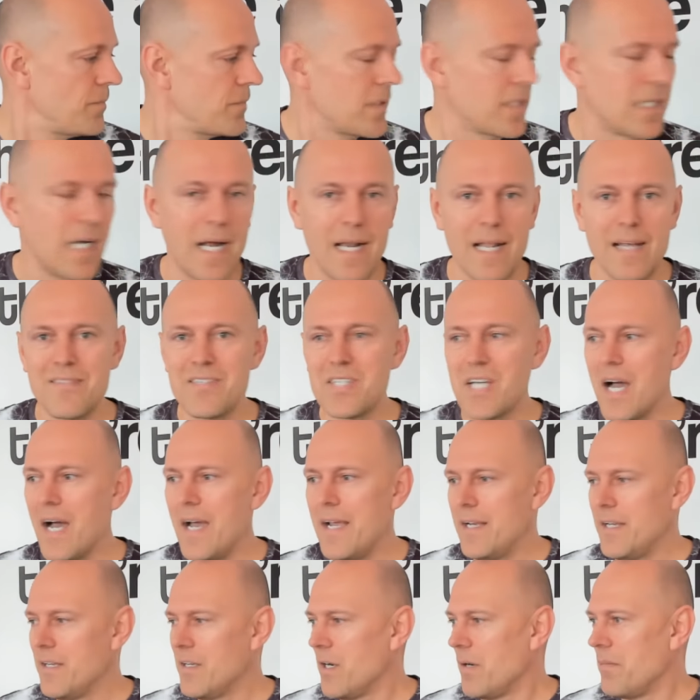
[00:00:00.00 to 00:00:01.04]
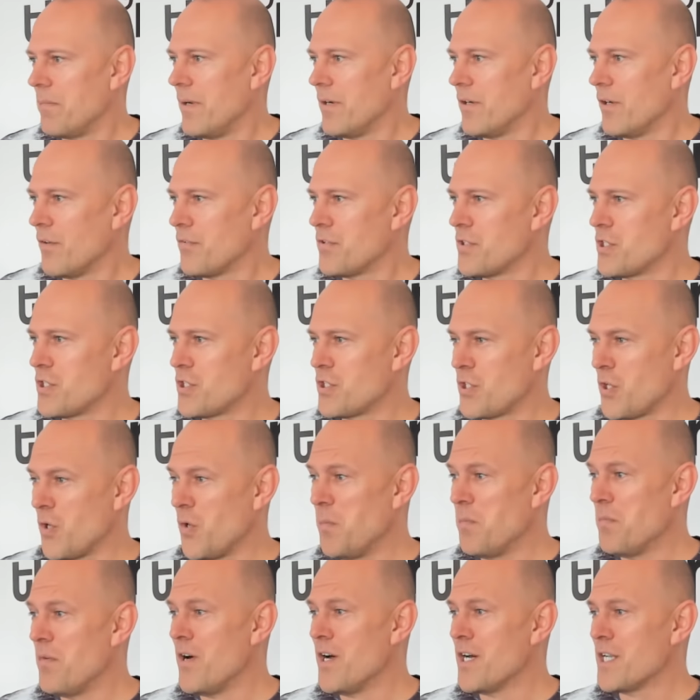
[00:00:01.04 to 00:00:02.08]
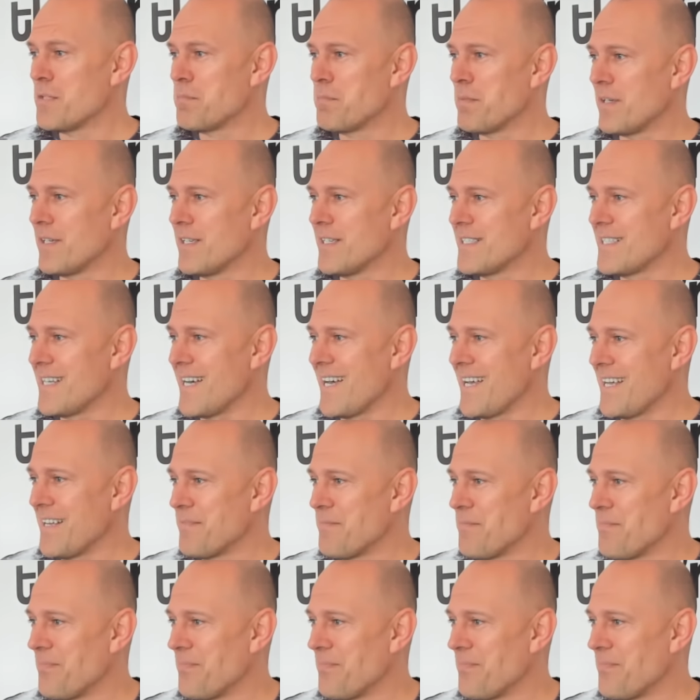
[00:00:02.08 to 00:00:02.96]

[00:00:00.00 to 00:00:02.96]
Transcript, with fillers: God, I tidied up my office so much, because I